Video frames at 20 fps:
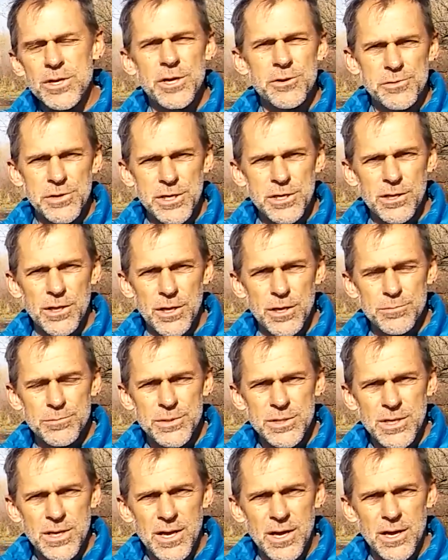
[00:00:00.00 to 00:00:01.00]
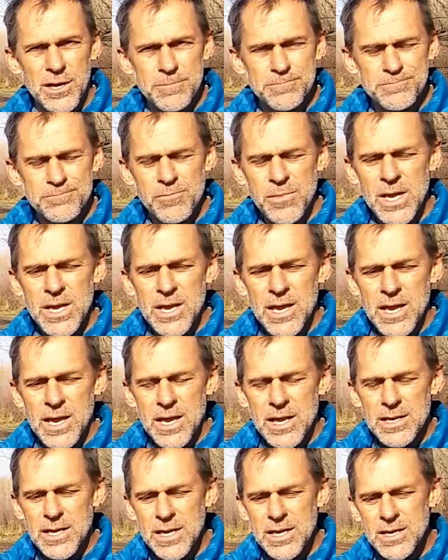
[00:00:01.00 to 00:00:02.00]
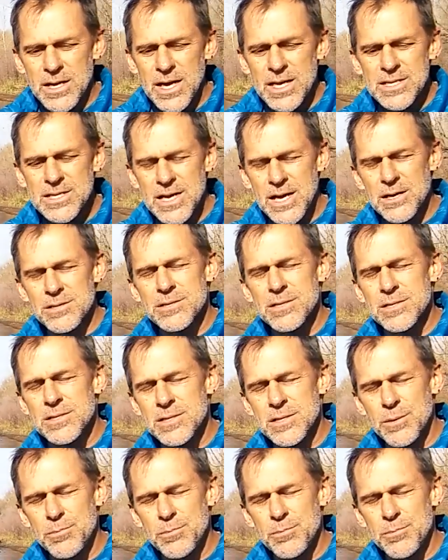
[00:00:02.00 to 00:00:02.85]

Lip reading: country clubs and nice houses,